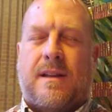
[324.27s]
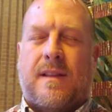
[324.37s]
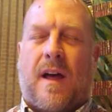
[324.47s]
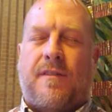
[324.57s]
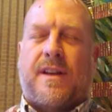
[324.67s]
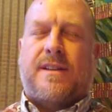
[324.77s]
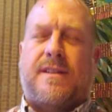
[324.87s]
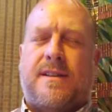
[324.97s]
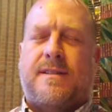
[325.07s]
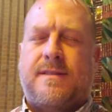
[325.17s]

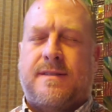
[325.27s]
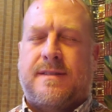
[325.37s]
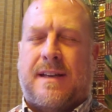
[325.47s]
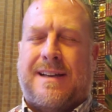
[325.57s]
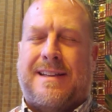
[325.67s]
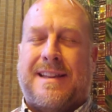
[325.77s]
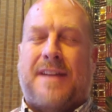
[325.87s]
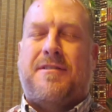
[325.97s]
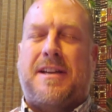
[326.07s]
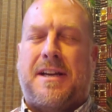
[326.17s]
Loving,
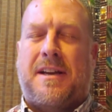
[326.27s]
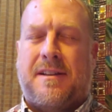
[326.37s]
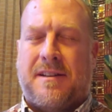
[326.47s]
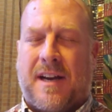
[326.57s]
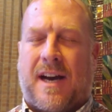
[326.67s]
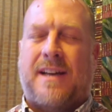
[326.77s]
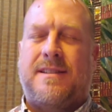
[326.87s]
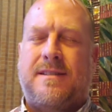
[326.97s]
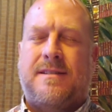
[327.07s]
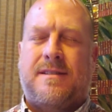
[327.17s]
living
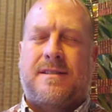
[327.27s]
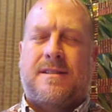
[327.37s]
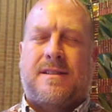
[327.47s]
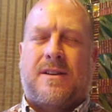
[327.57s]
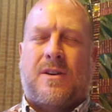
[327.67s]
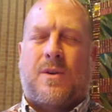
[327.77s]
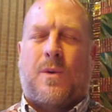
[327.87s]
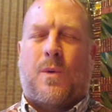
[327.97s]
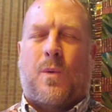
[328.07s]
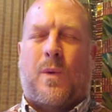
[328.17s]
God,
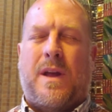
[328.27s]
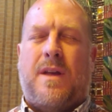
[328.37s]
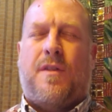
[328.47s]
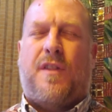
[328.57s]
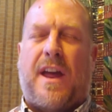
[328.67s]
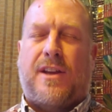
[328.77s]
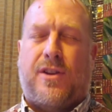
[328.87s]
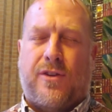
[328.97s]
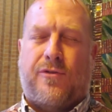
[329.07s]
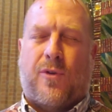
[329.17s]
we
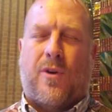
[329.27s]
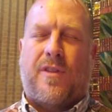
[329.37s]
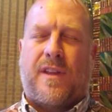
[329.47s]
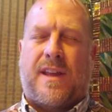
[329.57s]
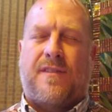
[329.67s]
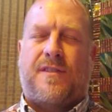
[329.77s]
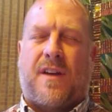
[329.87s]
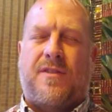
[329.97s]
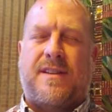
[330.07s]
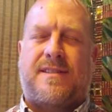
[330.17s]
thank you for the gift
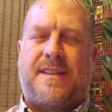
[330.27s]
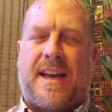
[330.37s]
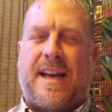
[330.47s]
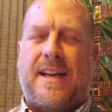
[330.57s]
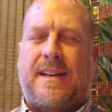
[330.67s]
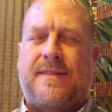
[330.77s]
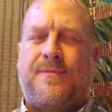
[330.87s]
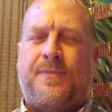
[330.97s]
of this day.